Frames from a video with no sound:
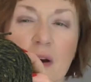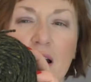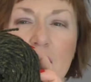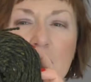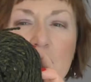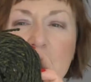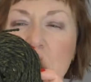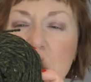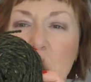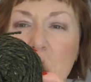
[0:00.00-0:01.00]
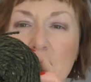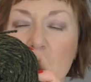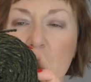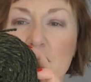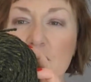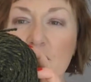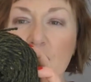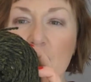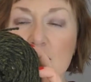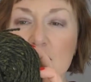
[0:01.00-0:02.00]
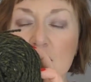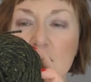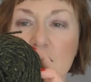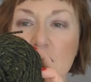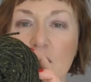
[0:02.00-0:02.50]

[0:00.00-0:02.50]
I believe one of them is Fossil,